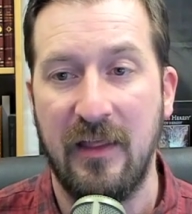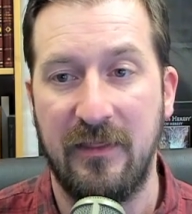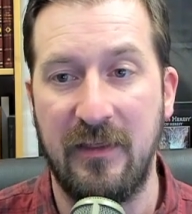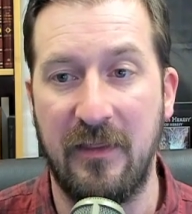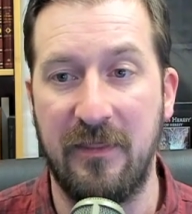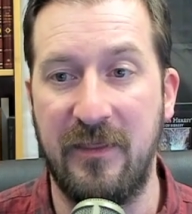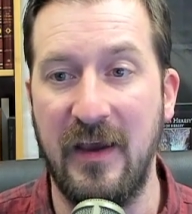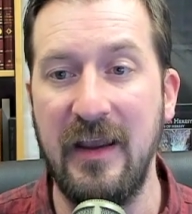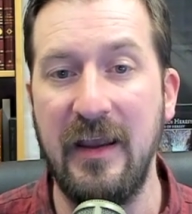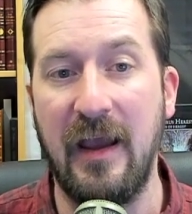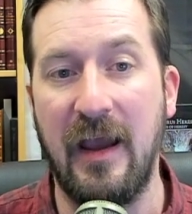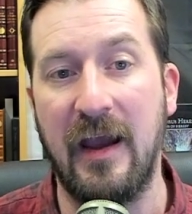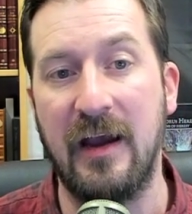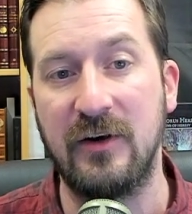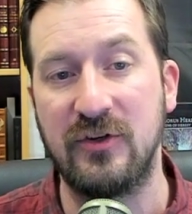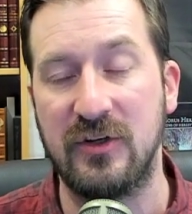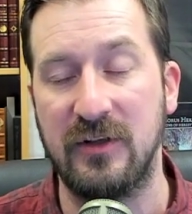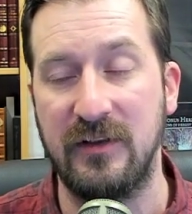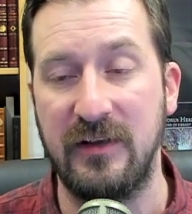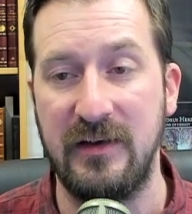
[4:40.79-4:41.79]
that they
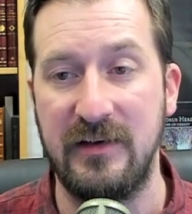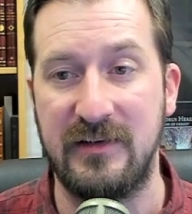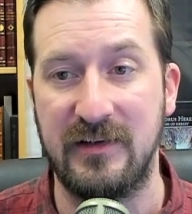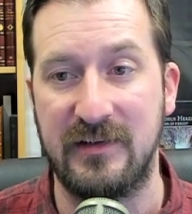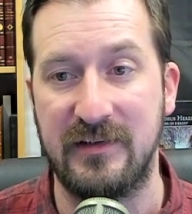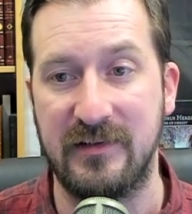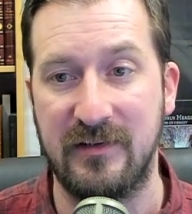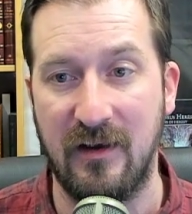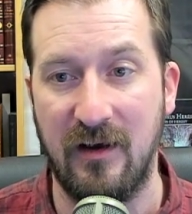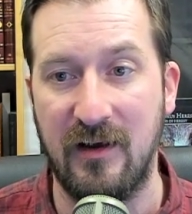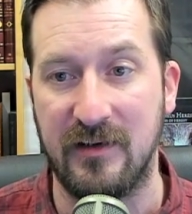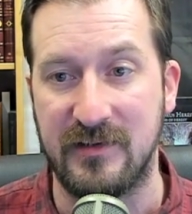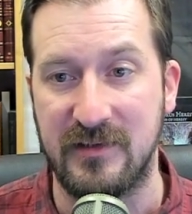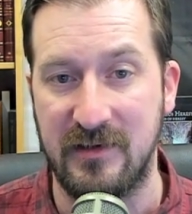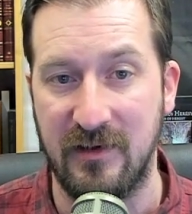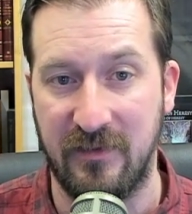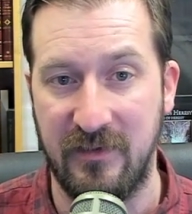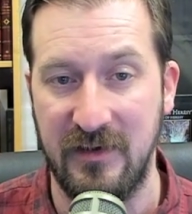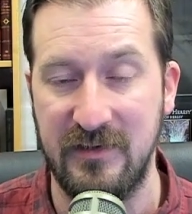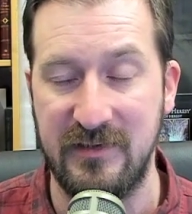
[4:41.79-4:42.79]
actually
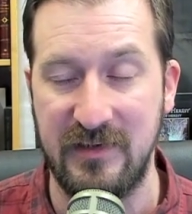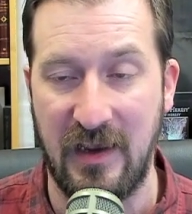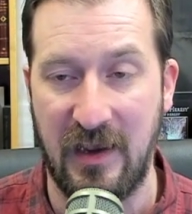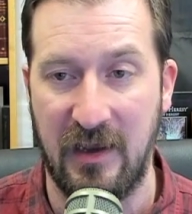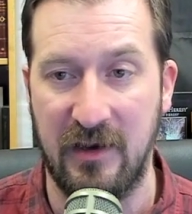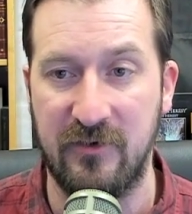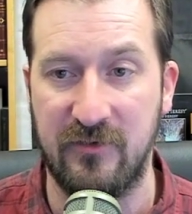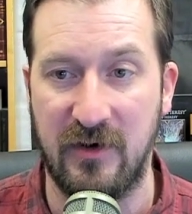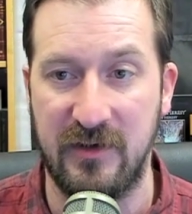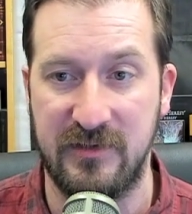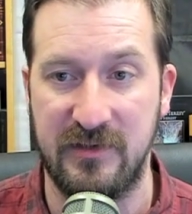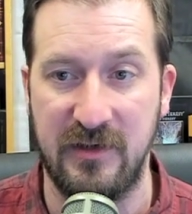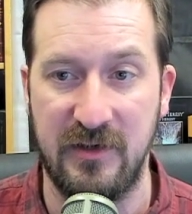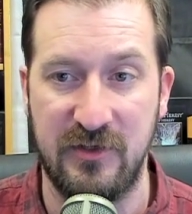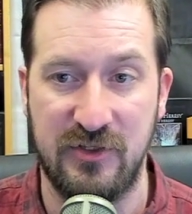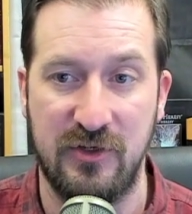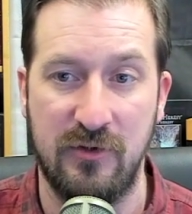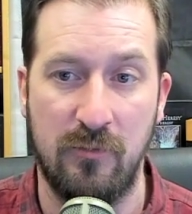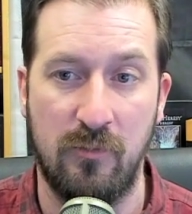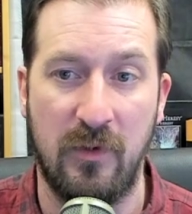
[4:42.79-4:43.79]
discussed this address
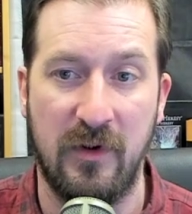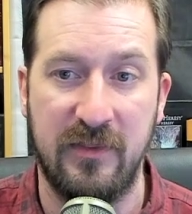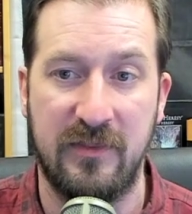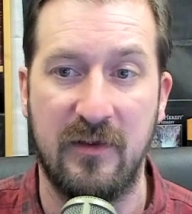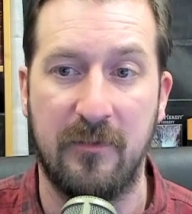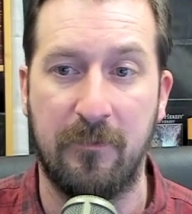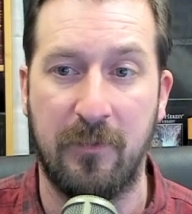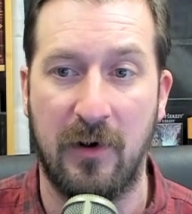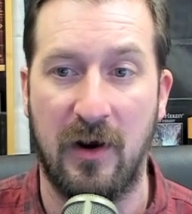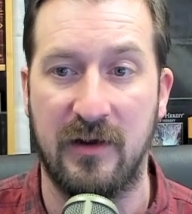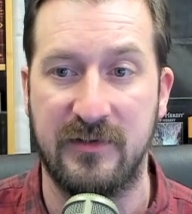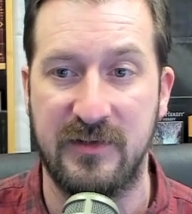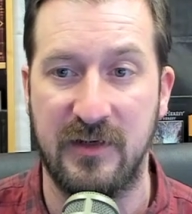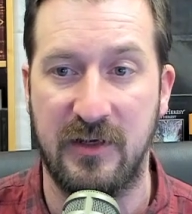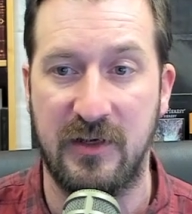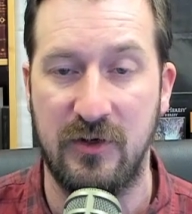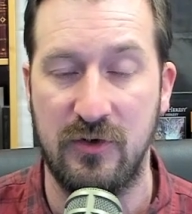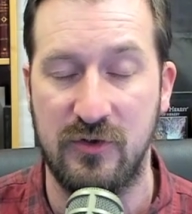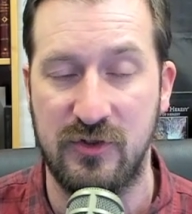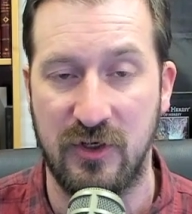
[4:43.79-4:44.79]
issue with the
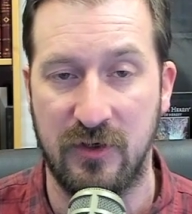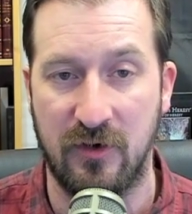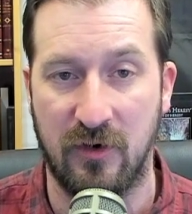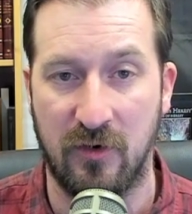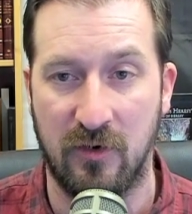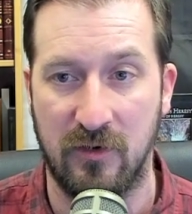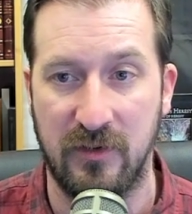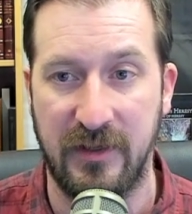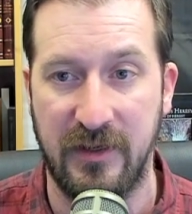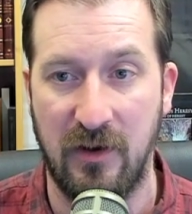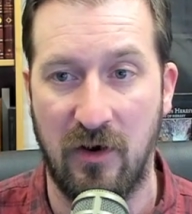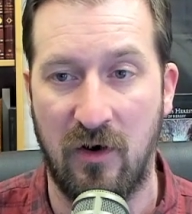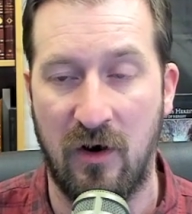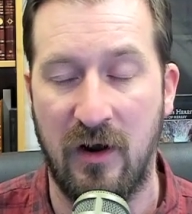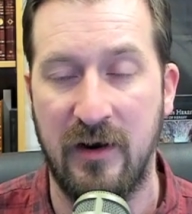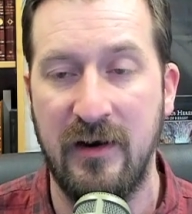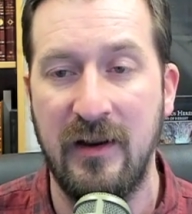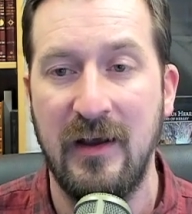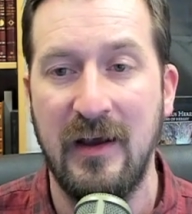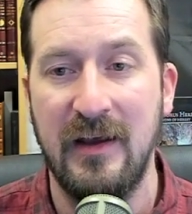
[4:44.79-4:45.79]
prosecution early
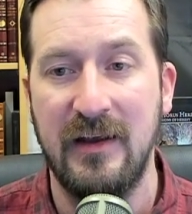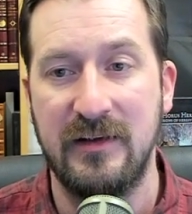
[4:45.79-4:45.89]
on,